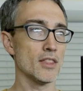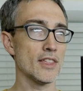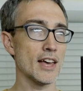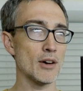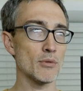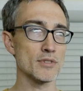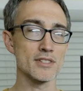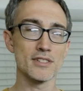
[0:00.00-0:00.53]

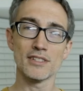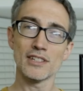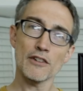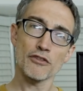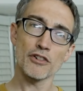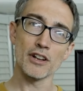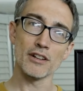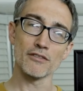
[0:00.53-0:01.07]
that was
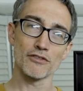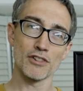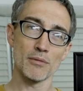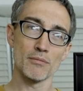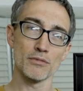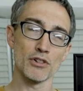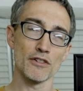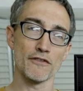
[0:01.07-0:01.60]
different
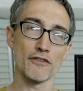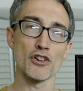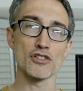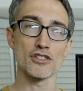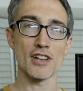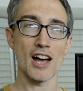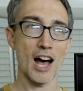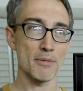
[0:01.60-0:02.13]
from your
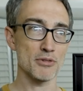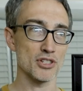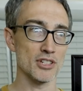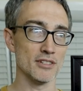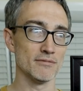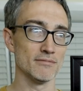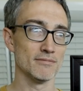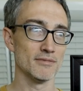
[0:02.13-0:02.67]
first
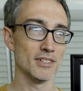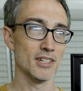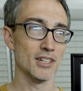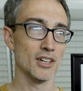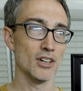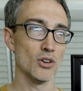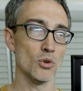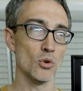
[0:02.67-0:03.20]
option
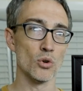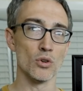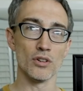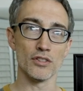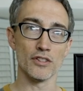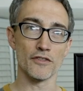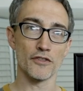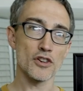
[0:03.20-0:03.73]

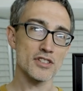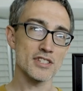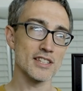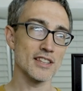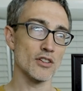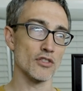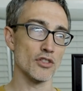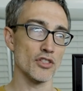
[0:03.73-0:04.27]
or the first
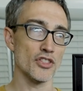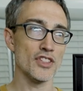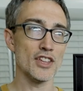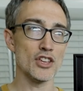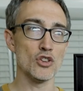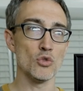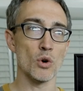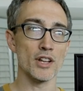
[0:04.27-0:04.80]
thing, or the thing
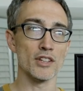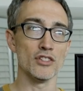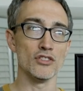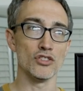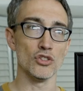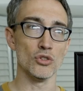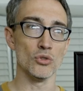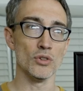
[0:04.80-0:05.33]
that you wanted to
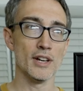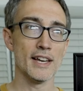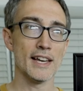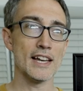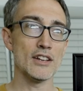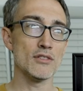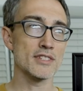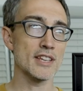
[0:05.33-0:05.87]
do.
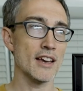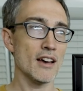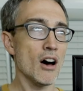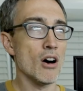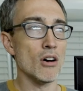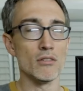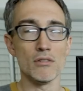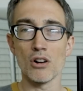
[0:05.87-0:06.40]
And you say,
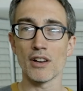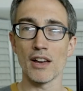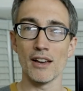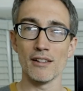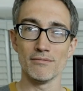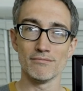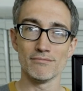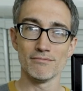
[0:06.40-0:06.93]
oh,
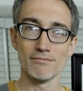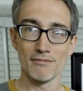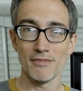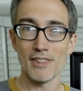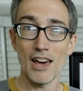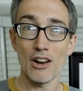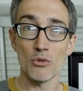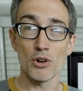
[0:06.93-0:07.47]
okay,
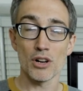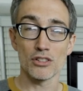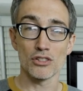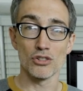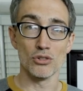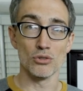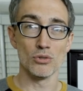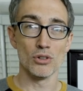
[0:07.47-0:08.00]
that'll work
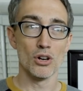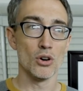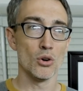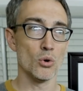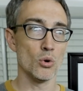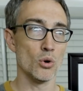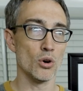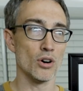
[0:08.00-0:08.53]
too.
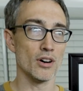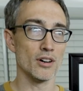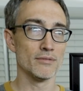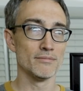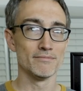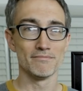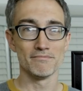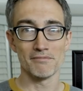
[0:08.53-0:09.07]

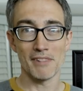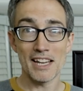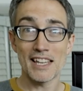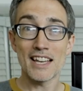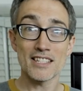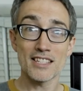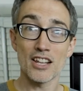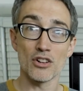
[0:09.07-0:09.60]
Or I
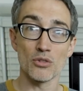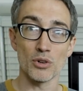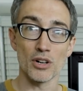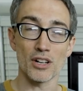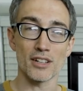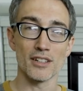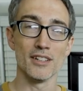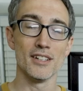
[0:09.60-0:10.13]
guess that'll
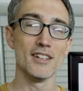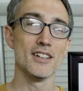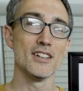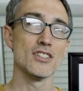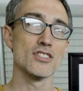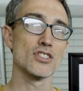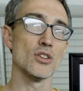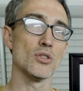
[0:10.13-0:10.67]
work.
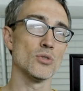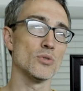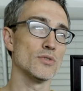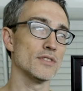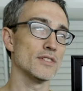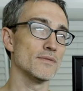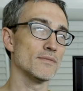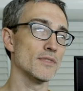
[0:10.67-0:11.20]

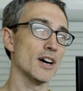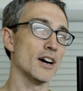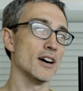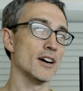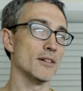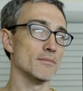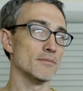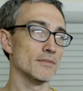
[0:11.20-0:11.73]
So
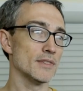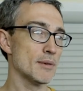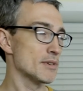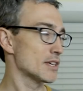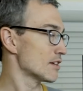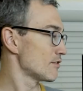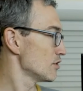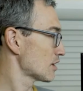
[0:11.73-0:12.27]
let
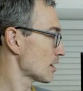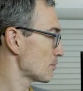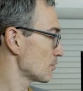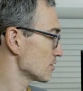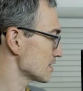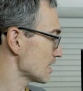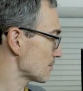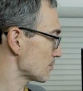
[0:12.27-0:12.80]
me give you a couple
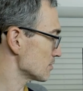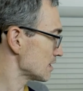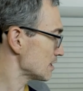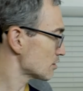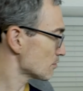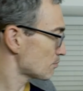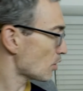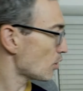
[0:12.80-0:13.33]
of examples.
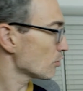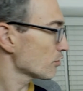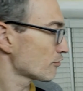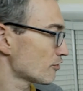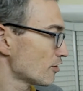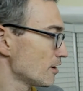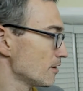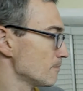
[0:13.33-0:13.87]
These are both
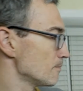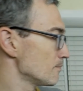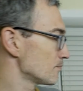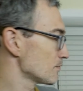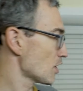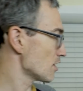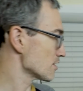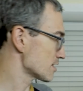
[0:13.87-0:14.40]

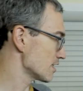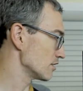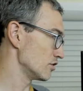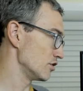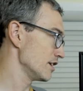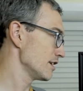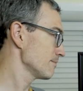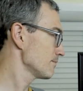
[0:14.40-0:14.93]
from All Set
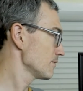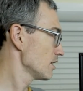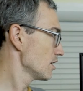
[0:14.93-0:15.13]
Learning.